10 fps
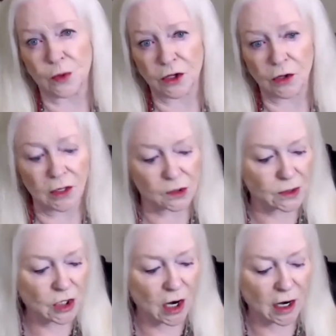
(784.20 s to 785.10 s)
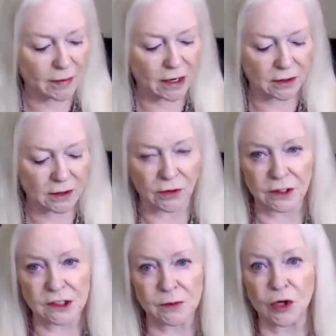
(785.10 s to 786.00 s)
with you because we talk about,
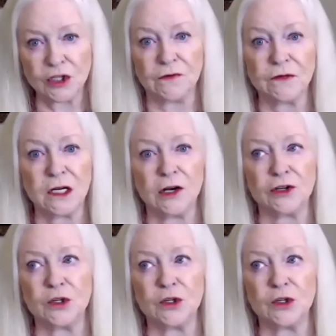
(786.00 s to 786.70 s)
this bridge of tears.